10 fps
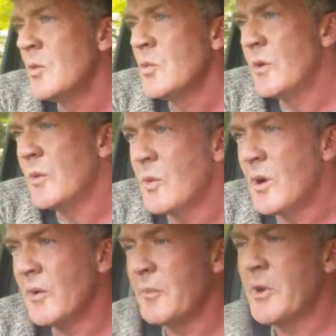where we
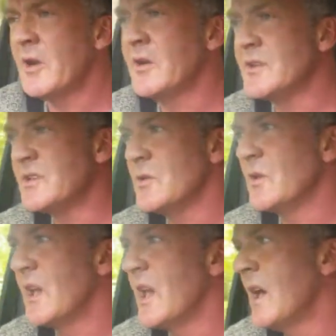work with a partner to
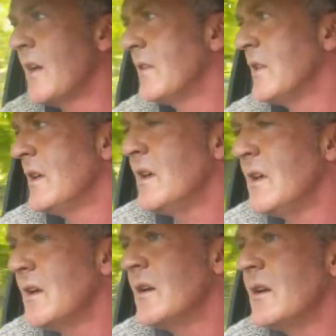get
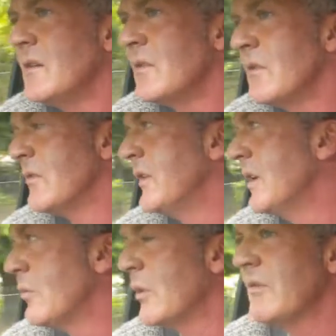the feel
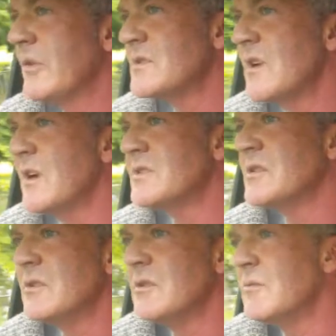of what it feels like
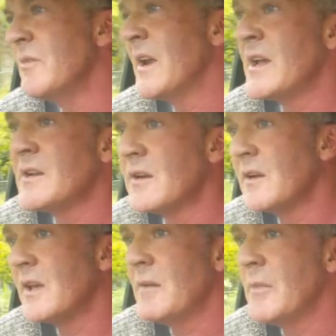to manhandle
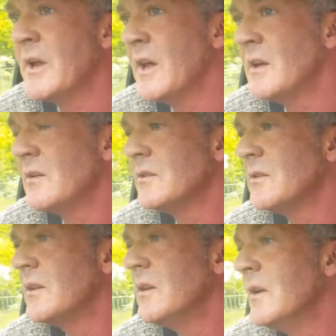and get
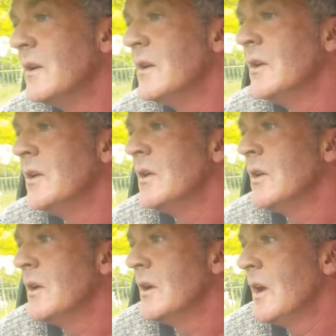manhandled.
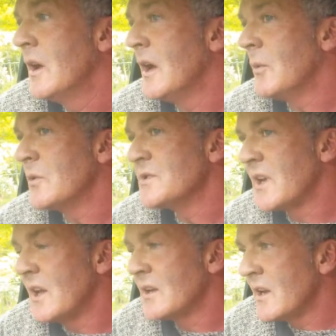And we also
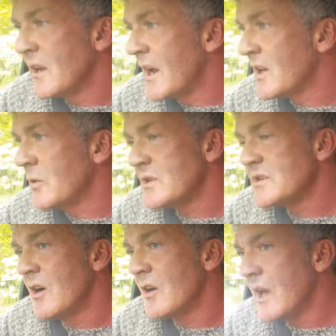get accurate
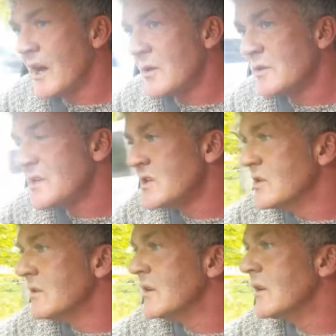target
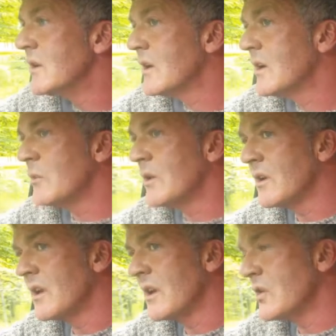acquisition, and we
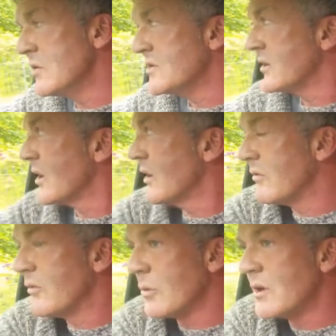can get used to going
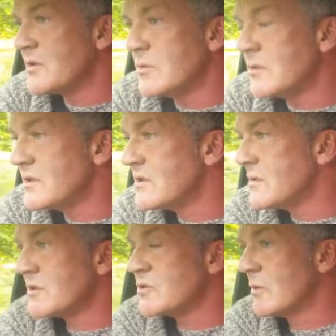from close quarters
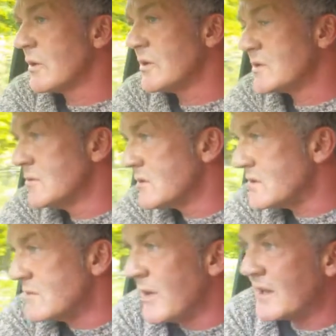to extreme close
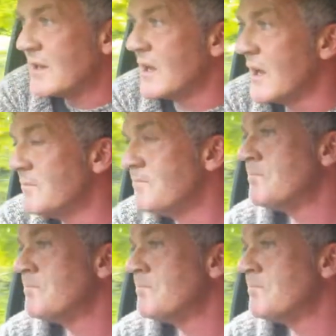quarters and back again,